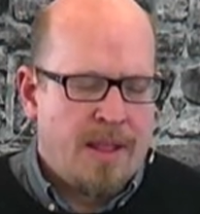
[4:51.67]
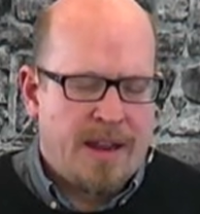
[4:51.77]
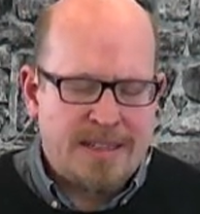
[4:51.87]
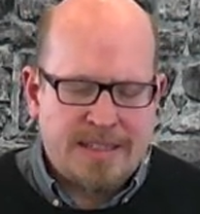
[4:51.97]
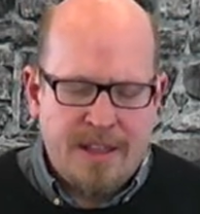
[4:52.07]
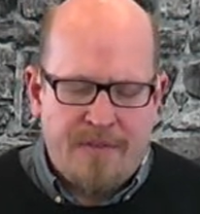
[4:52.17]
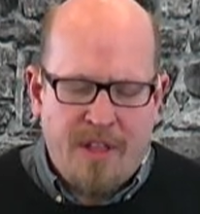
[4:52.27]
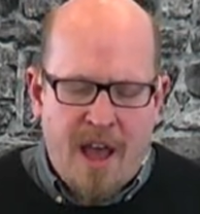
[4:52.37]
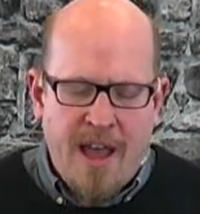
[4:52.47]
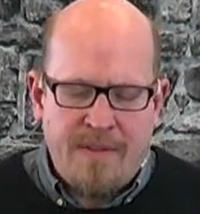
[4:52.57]
Let us live
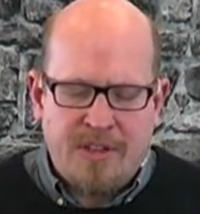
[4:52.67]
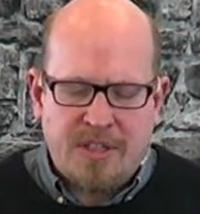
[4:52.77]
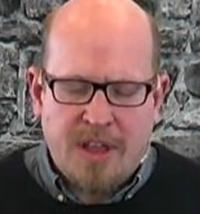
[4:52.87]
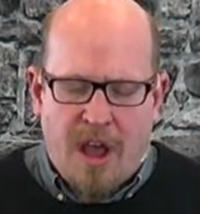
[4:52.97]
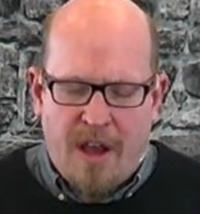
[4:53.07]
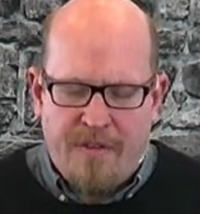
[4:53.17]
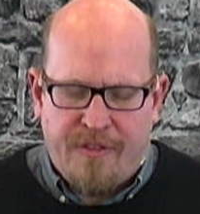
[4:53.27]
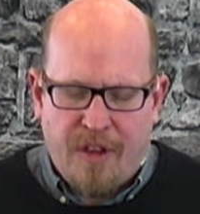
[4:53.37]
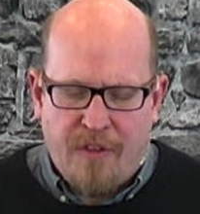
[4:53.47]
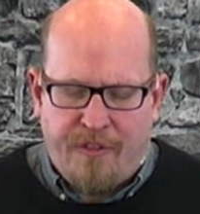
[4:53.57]
lives of
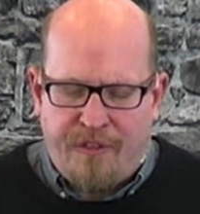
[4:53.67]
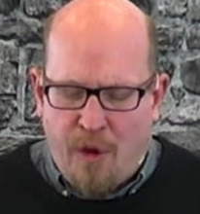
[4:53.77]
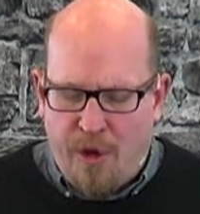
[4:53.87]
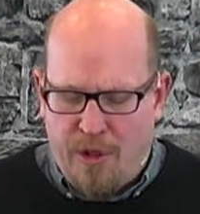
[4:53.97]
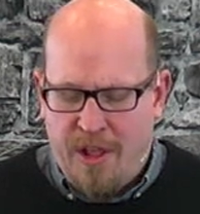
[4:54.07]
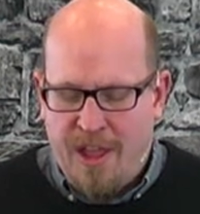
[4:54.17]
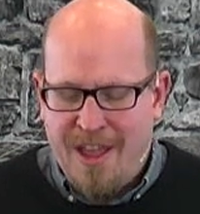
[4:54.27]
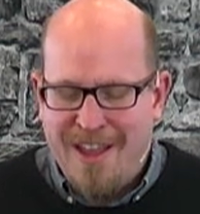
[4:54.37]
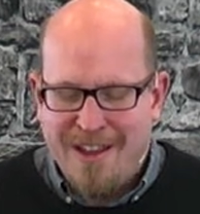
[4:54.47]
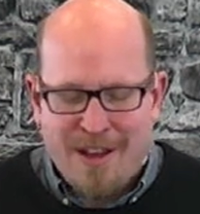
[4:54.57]
full
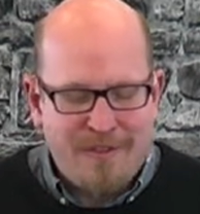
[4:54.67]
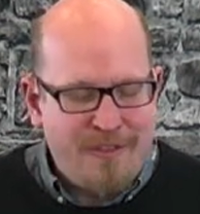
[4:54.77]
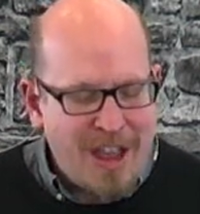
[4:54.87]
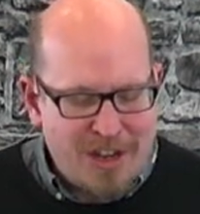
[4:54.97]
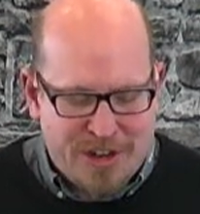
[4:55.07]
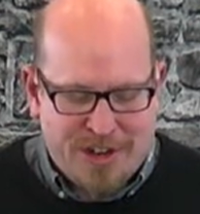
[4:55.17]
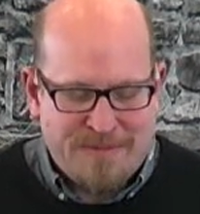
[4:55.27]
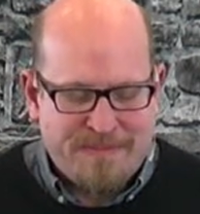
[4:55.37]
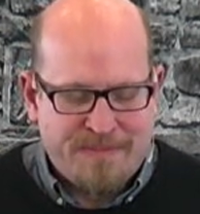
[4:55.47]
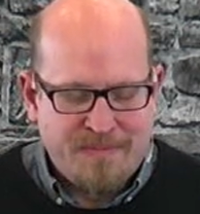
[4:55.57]
conviction
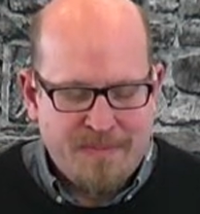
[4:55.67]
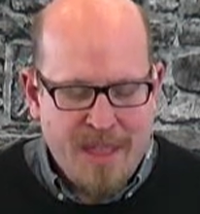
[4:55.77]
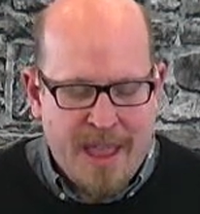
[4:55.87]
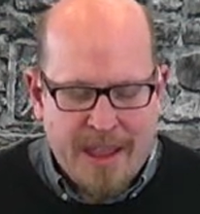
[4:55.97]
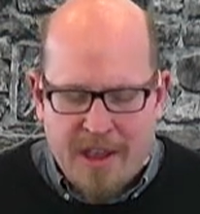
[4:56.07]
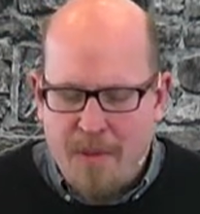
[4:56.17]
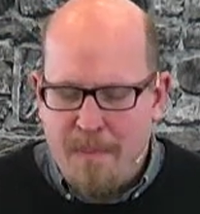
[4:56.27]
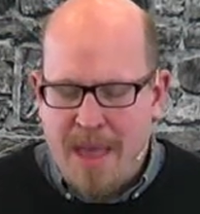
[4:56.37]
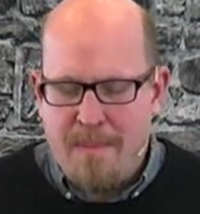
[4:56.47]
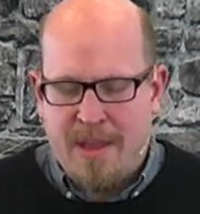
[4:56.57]
and
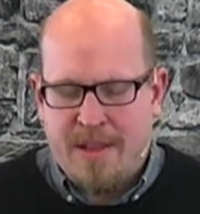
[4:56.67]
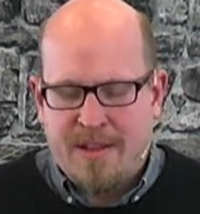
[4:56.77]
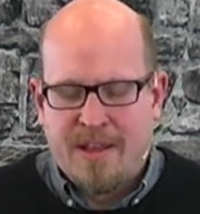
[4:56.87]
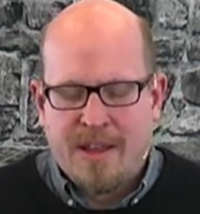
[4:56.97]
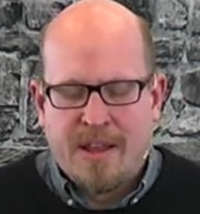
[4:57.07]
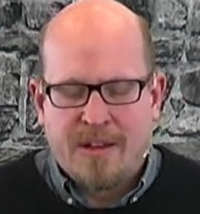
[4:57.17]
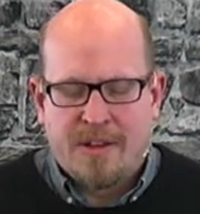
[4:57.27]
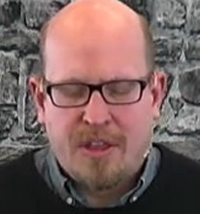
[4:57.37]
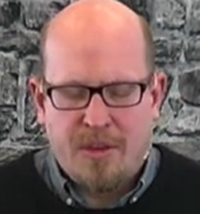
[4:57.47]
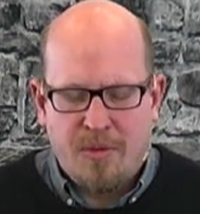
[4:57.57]
commitment
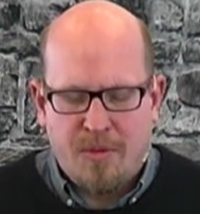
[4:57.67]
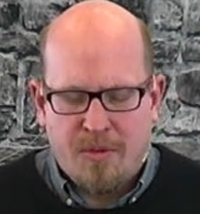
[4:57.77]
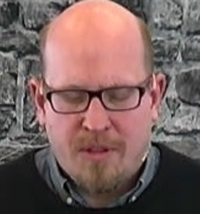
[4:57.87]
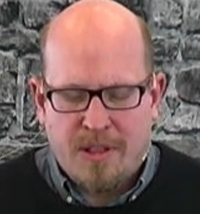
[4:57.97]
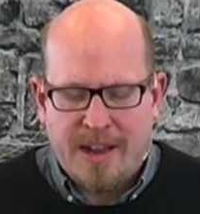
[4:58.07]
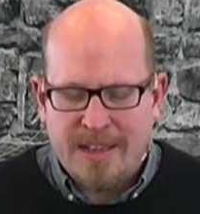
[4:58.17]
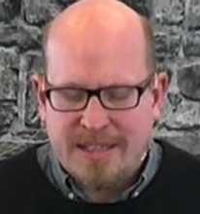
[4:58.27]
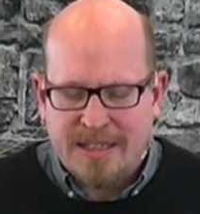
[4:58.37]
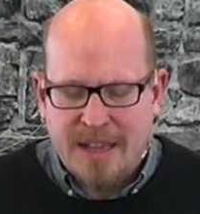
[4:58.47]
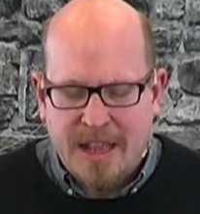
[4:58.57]
to you. Let
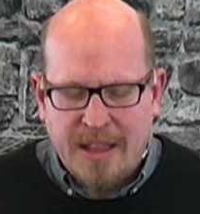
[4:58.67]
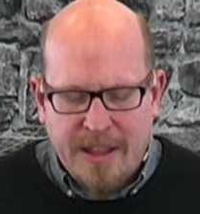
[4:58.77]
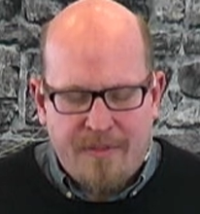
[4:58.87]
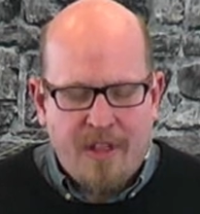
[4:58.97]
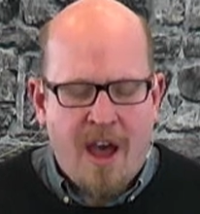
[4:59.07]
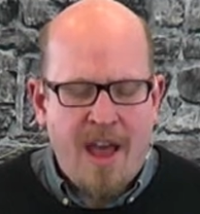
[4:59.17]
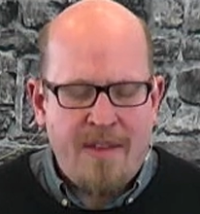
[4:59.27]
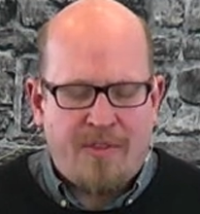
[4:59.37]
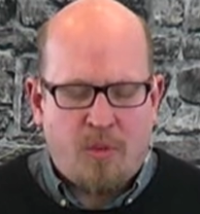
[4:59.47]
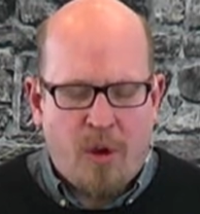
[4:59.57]
us live
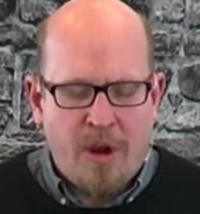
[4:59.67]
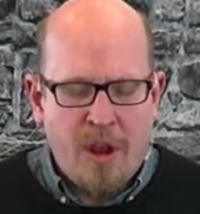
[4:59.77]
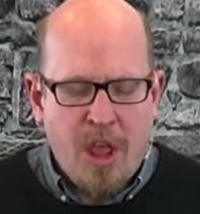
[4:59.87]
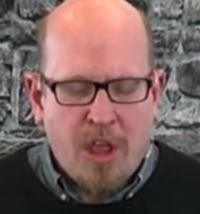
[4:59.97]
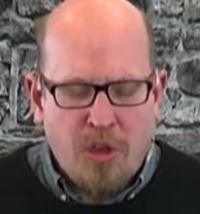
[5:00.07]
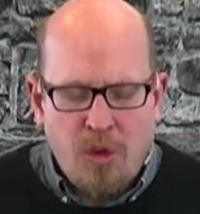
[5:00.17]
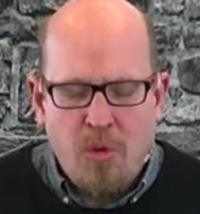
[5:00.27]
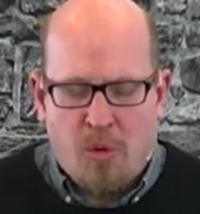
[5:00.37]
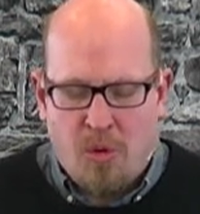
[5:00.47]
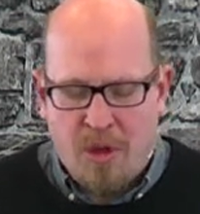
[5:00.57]
lives where
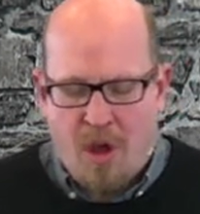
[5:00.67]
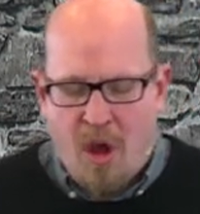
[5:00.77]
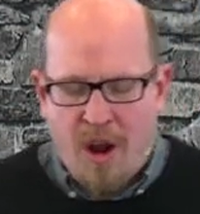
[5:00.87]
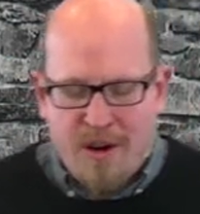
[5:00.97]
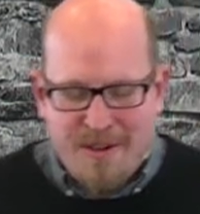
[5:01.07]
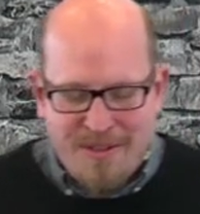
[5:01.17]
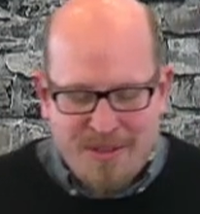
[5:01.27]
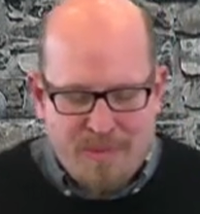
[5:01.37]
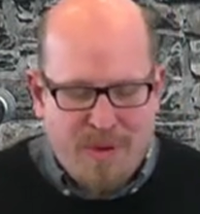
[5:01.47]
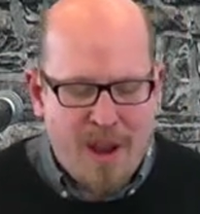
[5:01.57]
you are
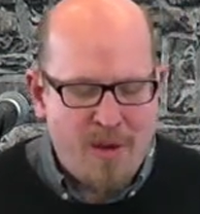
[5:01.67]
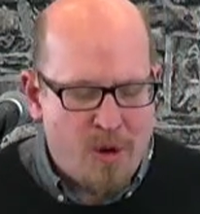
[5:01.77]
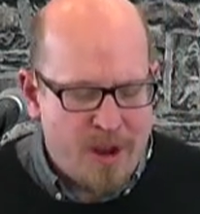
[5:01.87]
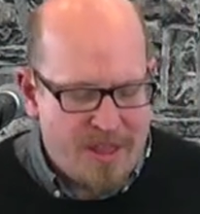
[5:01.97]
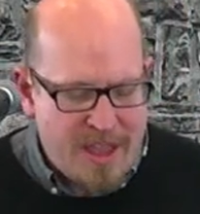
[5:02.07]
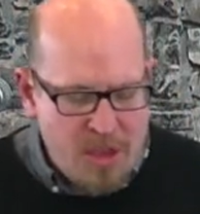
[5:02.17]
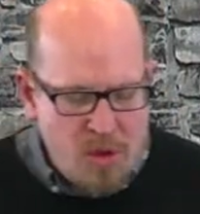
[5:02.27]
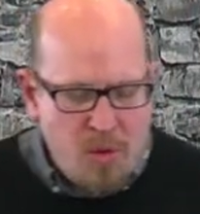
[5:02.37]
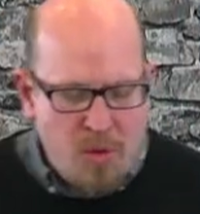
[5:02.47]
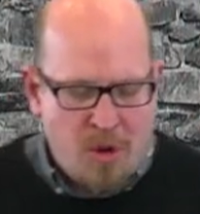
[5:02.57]
the priority, that
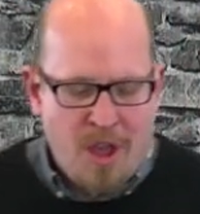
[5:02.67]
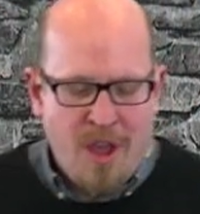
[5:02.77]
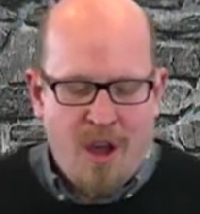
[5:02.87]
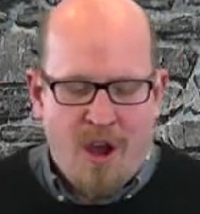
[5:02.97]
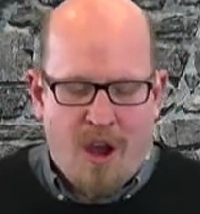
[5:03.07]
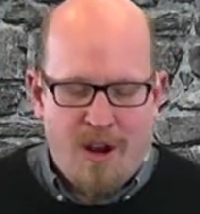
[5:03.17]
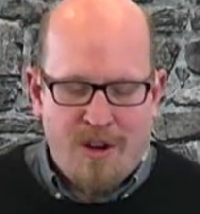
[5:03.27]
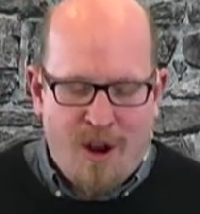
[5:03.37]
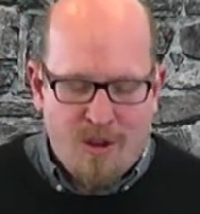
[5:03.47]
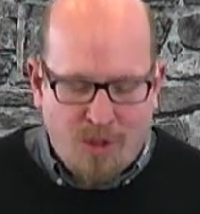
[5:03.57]
you
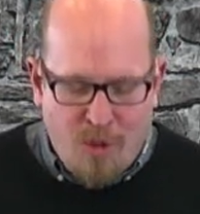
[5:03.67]
are our